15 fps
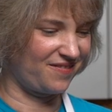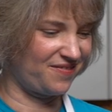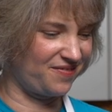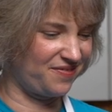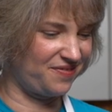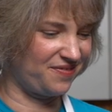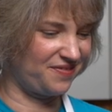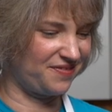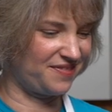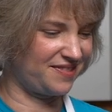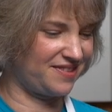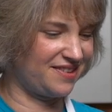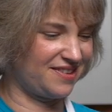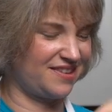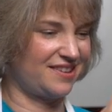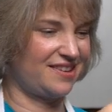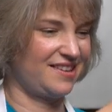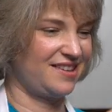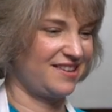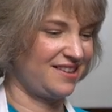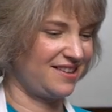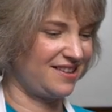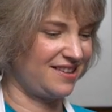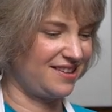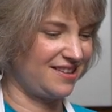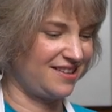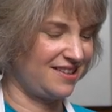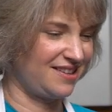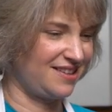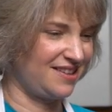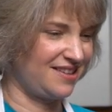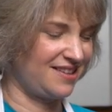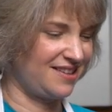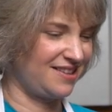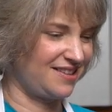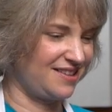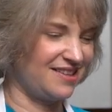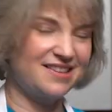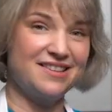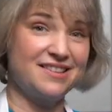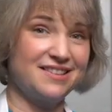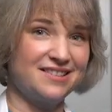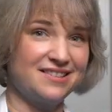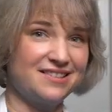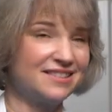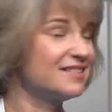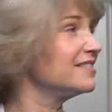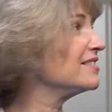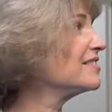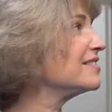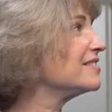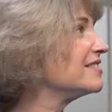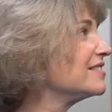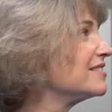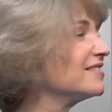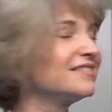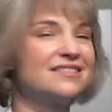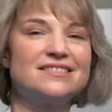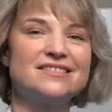No words are spoken by the person on screen.